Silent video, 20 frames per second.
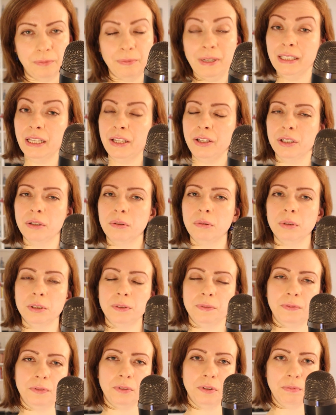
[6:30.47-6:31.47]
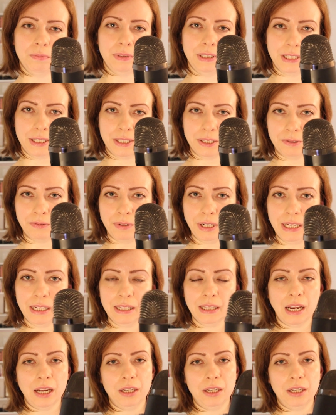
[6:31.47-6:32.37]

When I record from the screen,